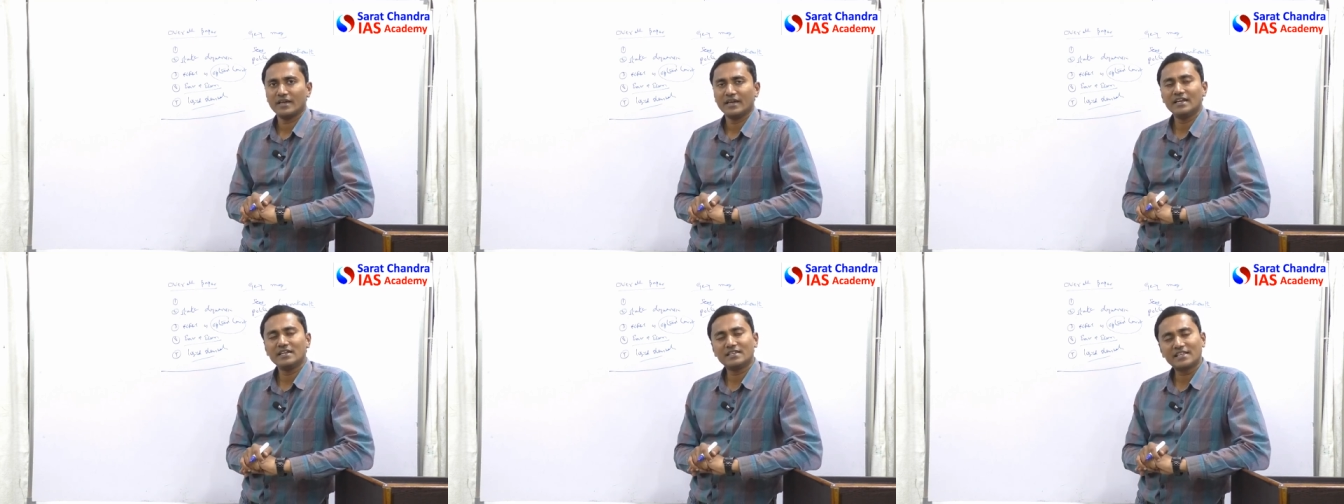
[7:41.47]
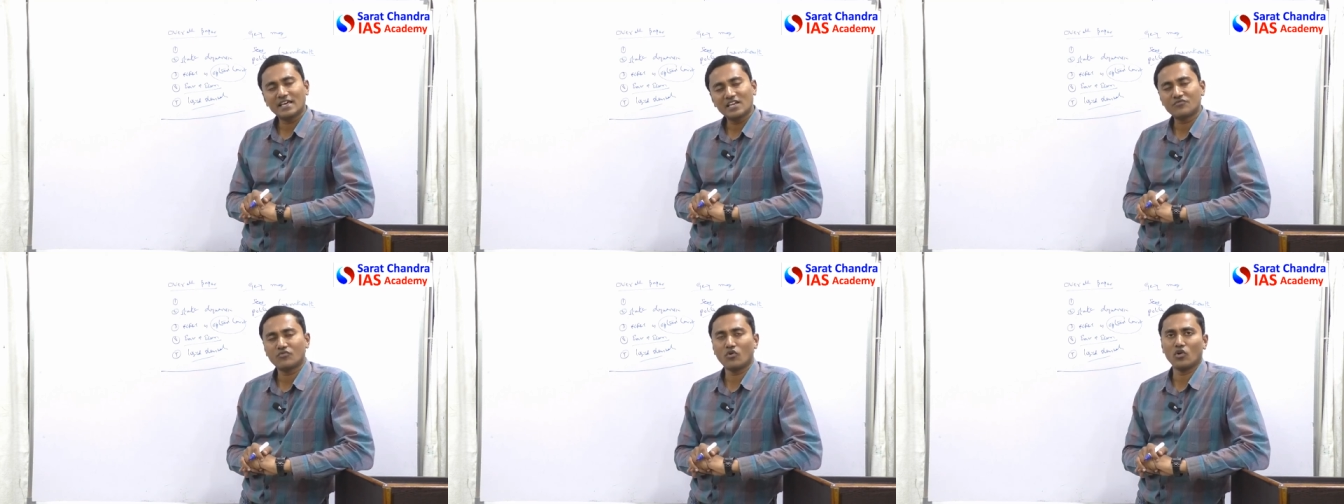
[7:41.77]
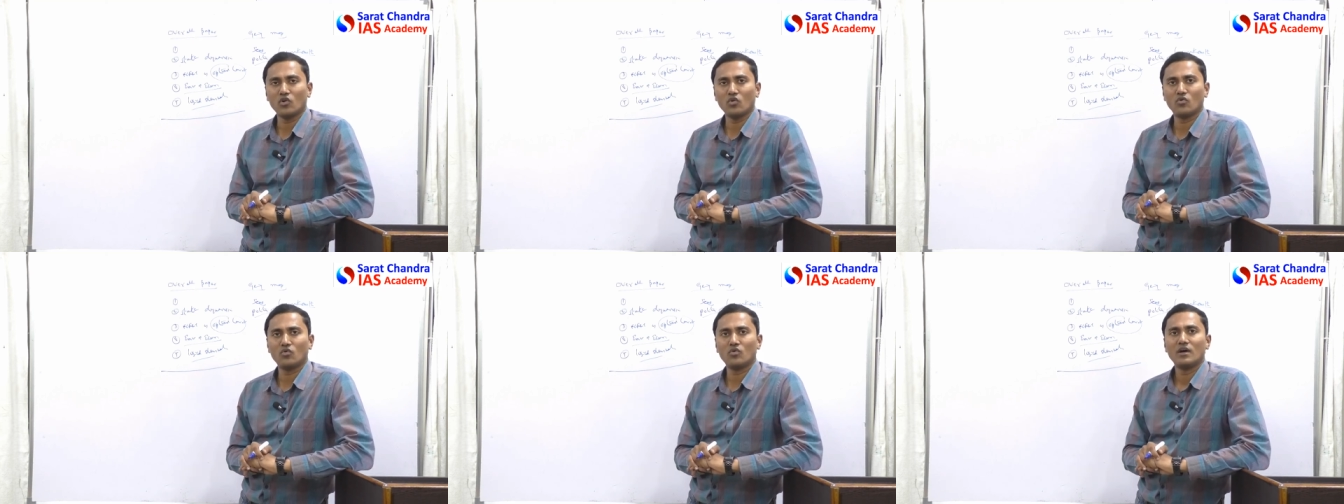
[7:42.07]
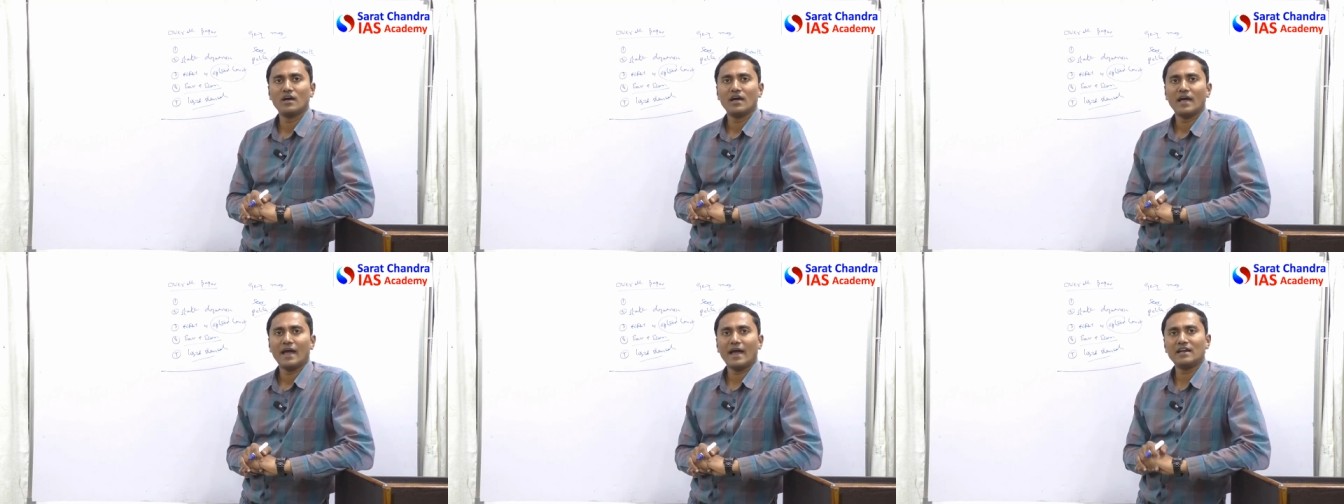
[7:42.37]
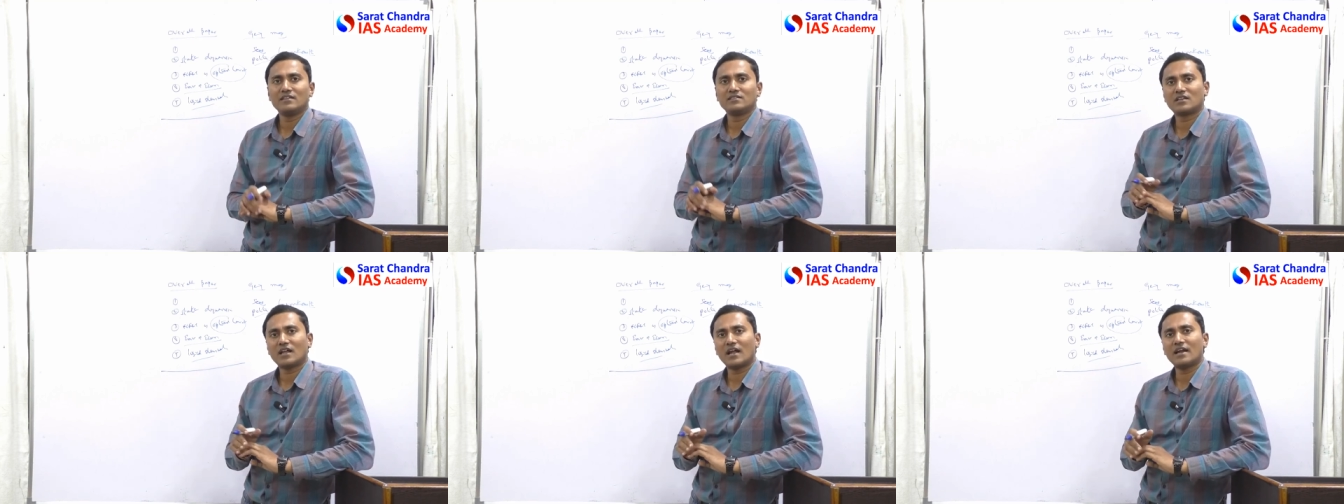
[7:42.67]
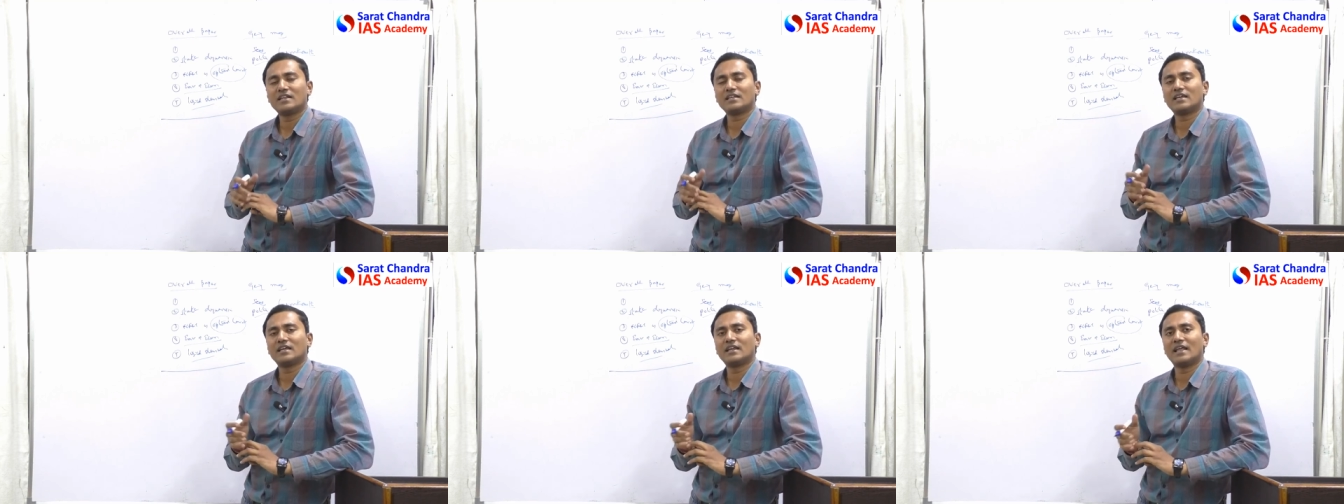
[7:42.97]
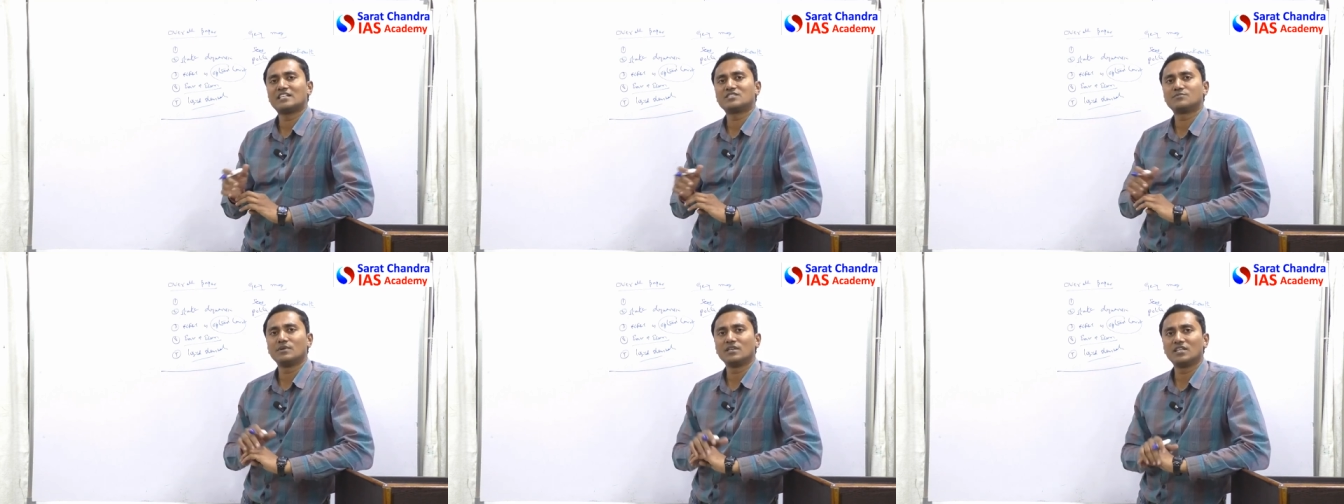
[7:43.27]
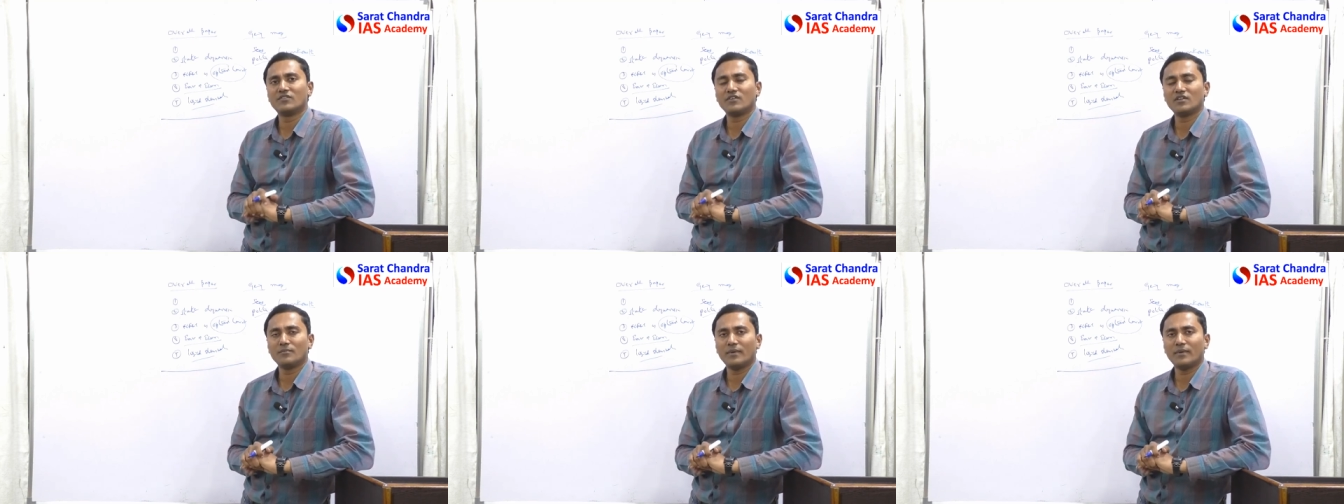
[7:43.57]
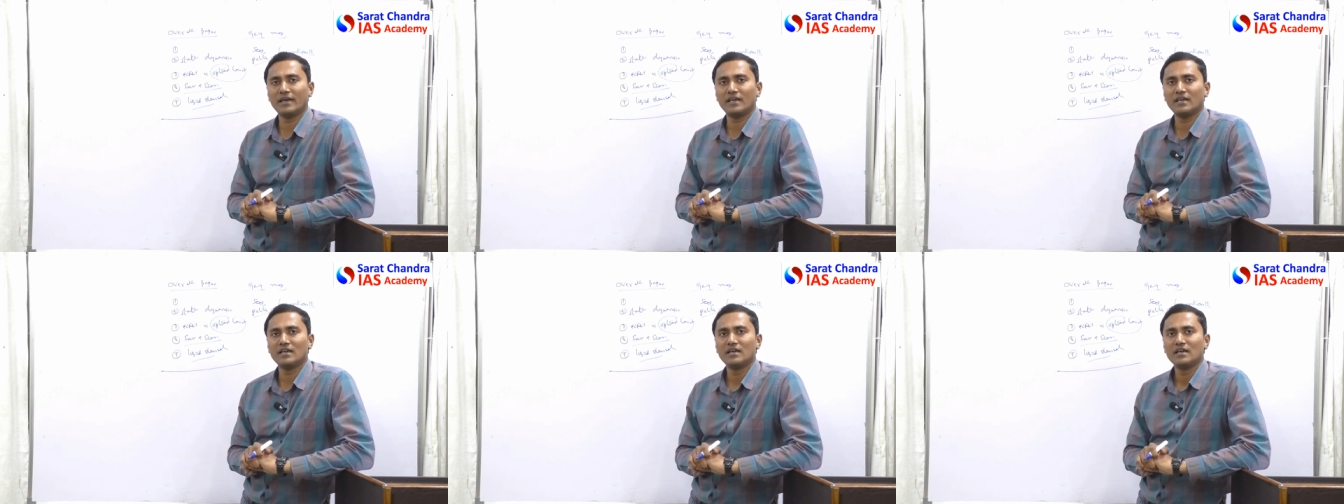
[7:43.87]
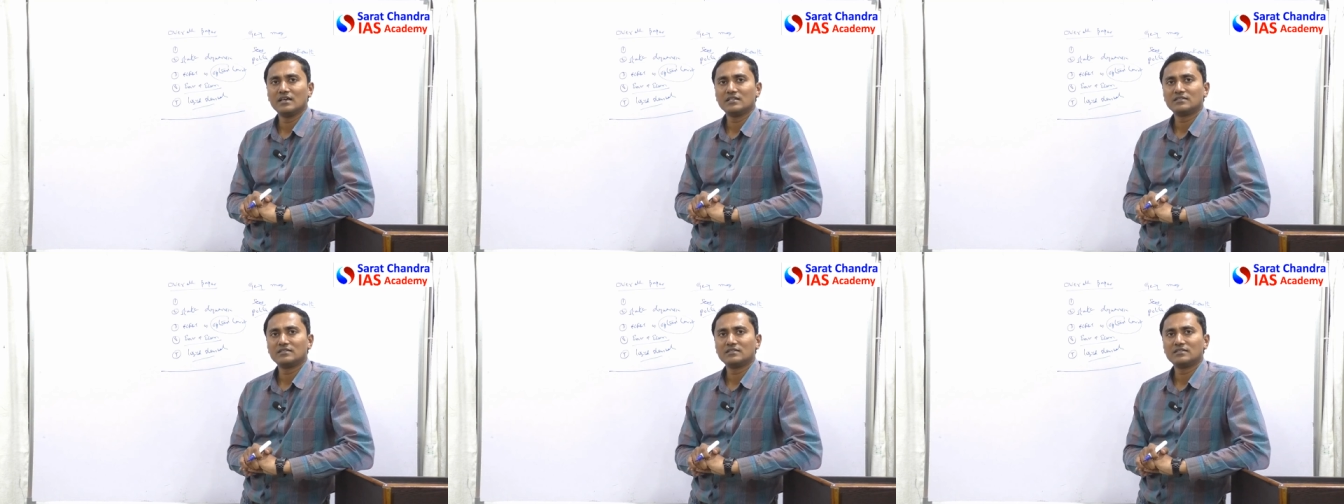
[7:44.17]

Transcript: It can follow, and the article has been given by